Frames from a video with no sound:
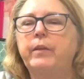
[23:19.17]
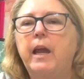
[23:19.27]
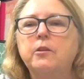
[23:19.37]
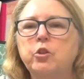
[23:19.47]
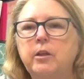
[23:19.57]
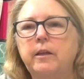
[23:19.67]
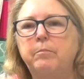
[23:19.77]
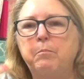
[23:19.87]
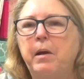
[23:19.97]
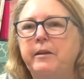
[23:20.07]
Actually,
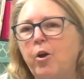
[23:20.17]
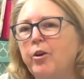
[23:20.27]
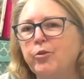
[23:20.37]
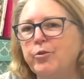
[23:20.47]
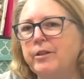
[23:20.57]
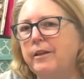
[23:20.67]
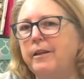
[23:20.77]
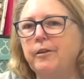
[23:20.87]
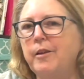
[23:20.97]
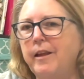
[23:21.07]
my daughter's
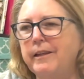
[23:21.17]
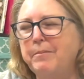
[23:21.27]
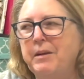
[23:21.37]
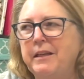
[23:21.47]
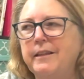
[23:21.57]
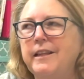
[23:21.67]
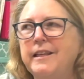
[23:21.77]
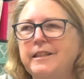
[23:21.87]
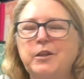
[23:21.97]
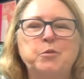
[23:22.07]
Kindle Unlimited
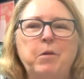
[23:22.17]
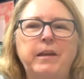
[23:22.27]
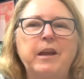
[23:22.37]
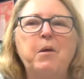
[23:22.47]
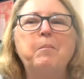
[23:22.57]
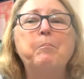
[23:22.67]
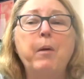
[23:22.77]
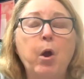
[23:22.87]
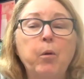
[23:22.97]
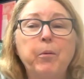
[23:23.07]
list, because right now I'm
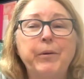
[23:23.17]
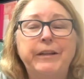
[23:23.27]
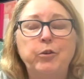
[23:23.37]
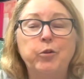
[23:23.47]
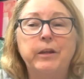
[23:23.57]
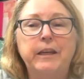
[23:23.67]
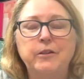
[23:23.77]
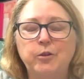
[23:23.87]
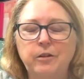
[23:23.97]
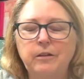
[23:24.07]
borrowing her
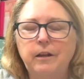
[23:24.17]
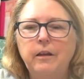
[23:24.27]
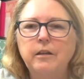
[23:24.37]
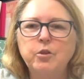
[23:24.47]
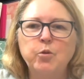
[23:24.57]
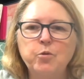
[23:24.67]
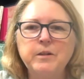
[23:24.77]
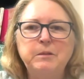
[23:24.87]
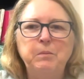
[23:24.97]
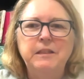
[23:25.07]
Kindle until
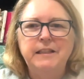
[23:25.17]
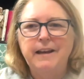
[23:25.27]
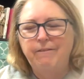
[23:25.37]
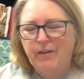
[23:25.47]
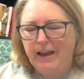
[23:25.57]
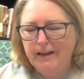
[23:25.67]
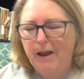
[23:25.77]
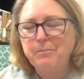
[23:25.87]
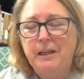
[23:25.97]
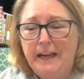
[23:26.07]
Christmas, and
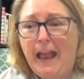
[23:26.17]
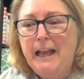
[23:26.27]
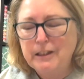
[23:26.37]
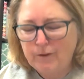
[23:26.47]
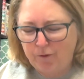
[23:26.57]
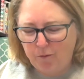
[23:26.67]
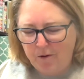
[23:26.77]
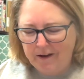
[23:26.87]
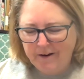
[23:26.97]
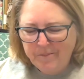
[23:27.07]
I'm going to ask for
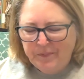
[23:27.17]
one.